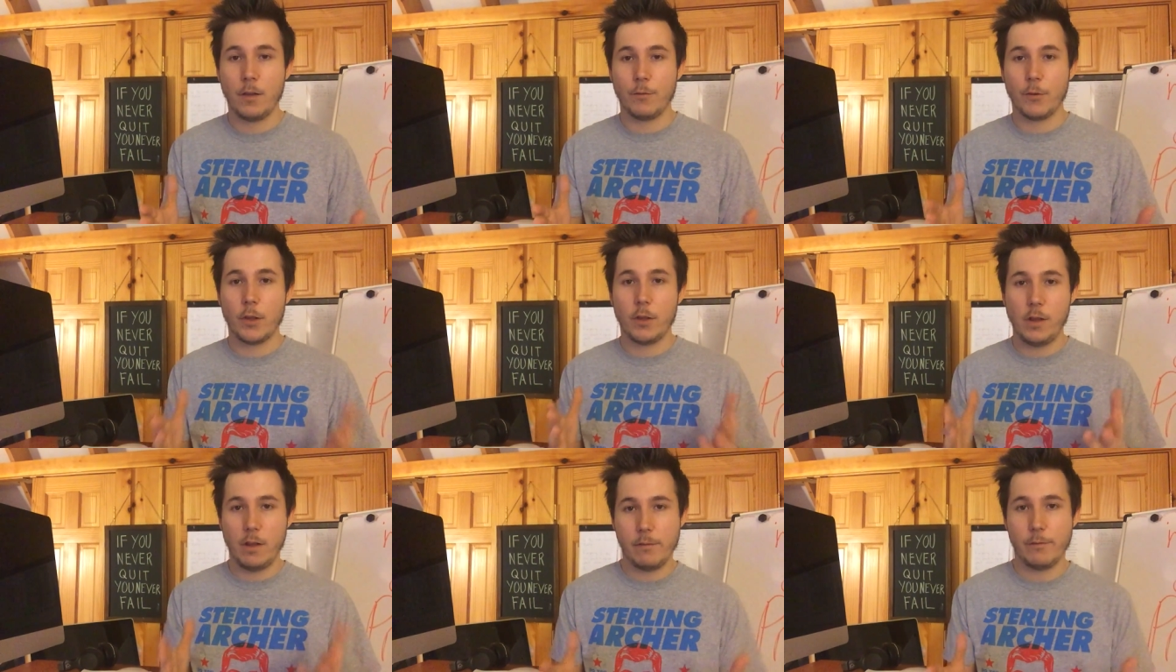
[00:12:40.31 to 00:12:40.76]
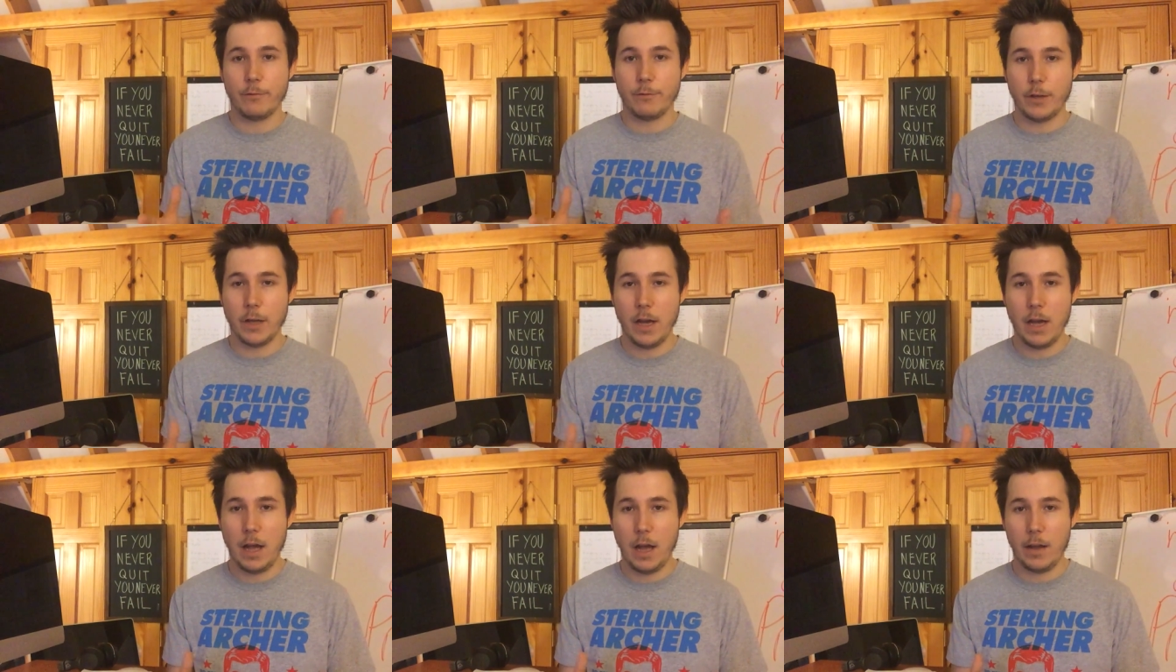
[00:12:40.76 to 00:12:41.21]
for the love
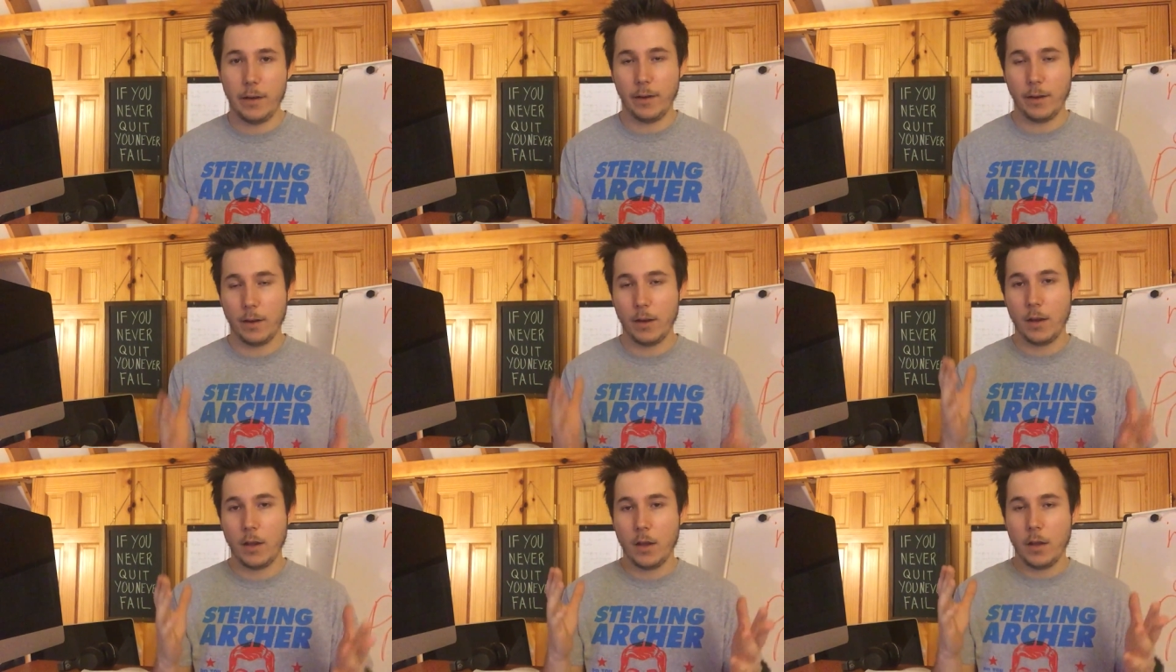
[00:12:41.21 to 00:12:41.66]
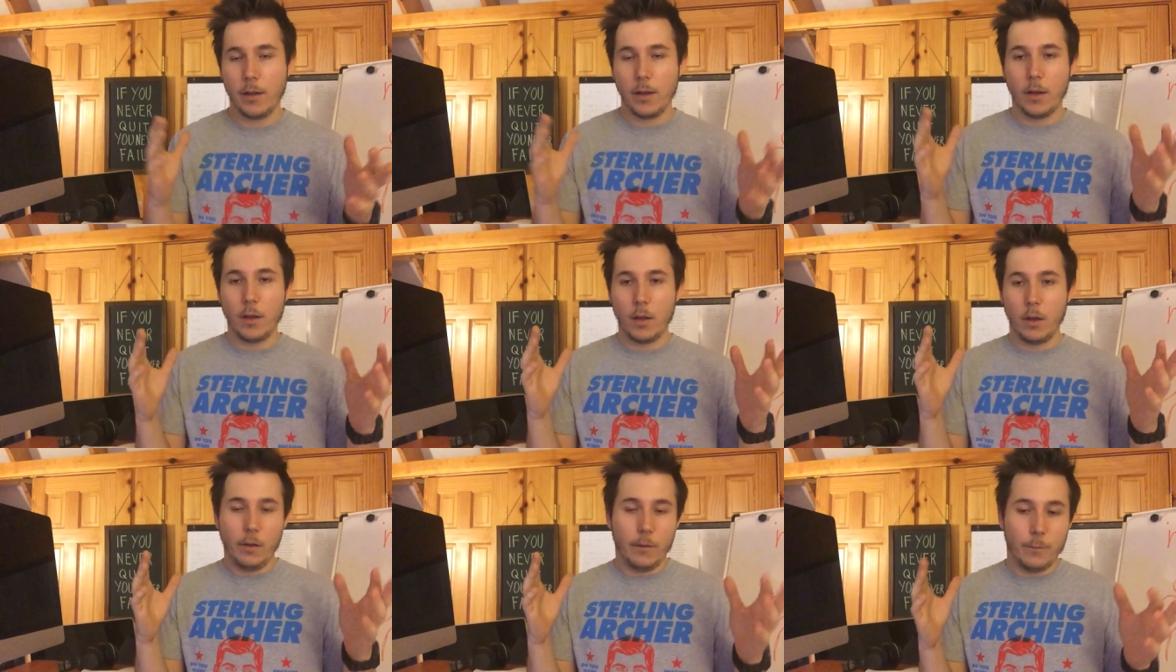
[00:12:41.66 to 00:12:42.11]
of God.
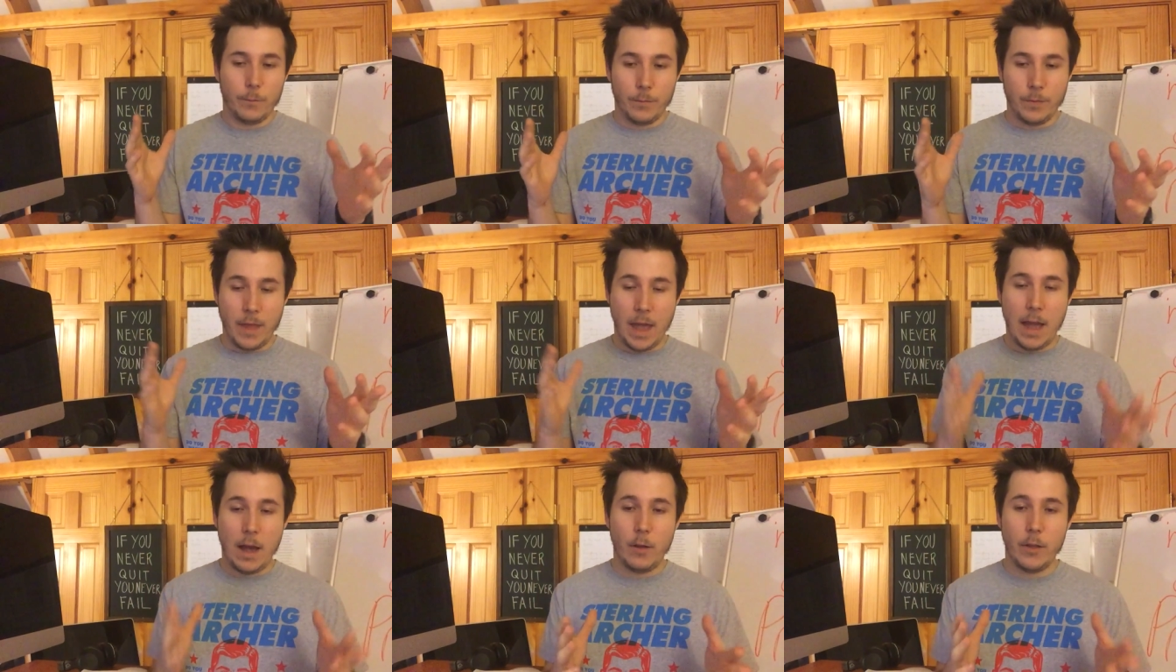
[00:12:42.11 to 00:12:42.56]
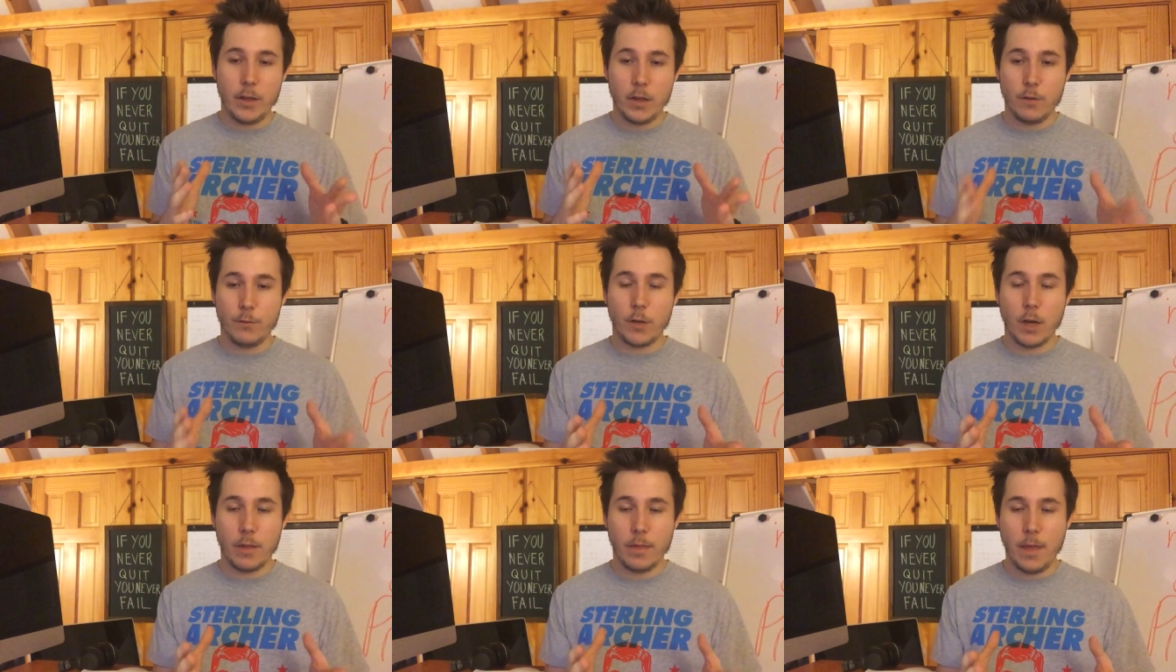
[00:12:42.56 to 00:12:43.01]
Now that
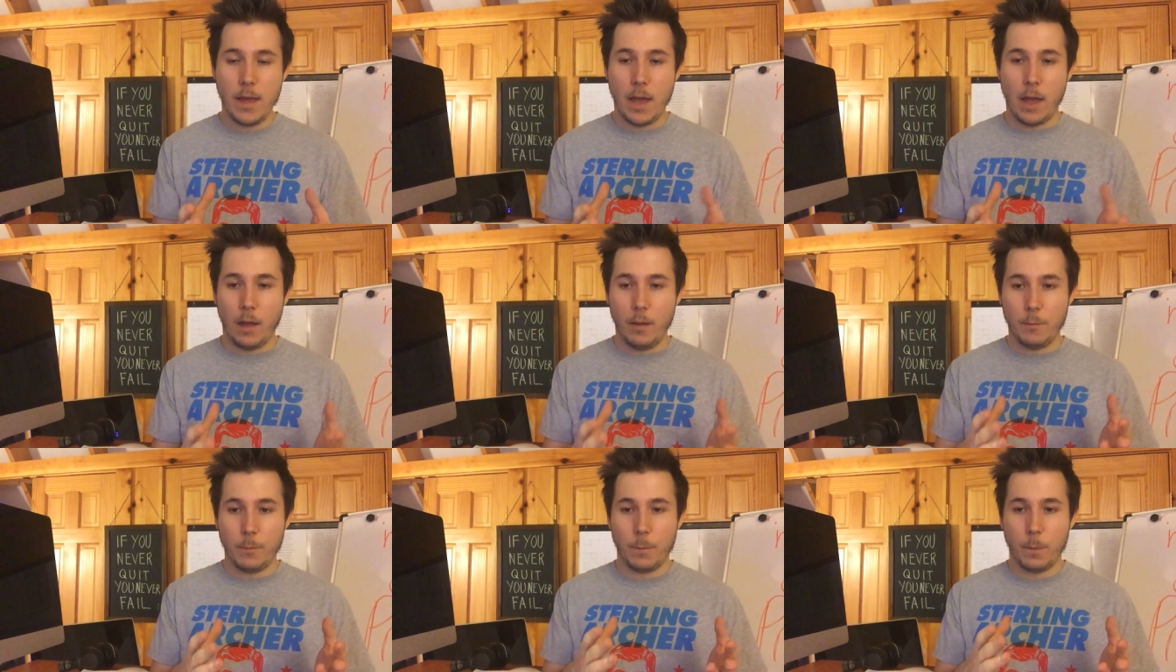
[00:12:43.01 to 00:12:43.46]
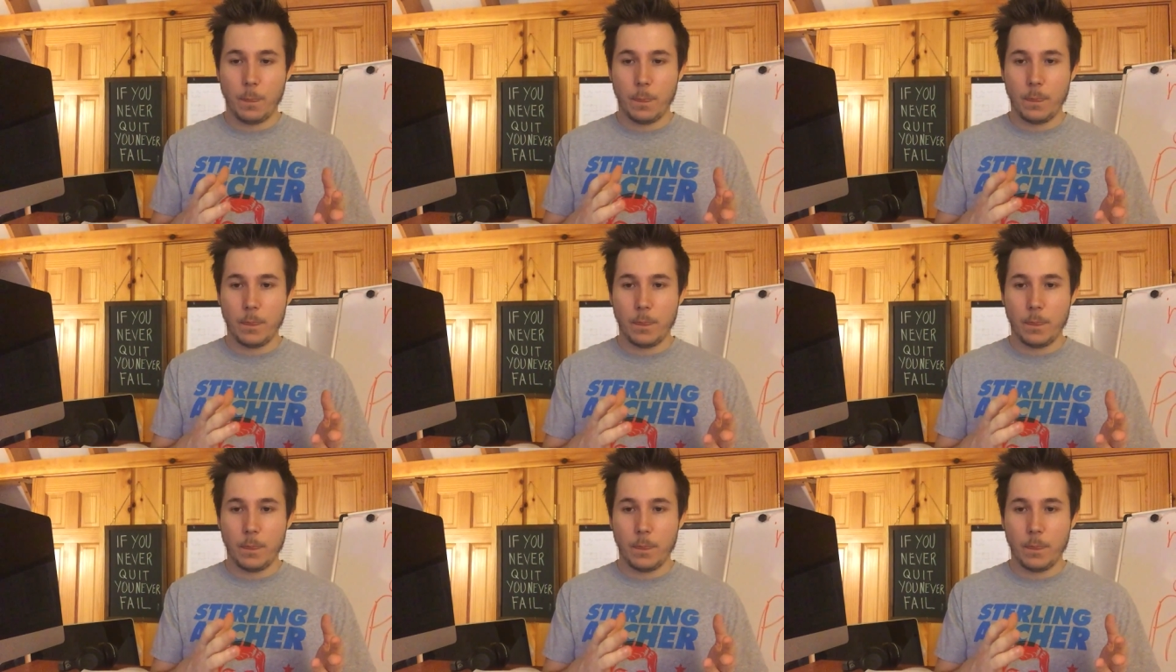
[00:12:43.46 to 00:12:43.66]
you've done that,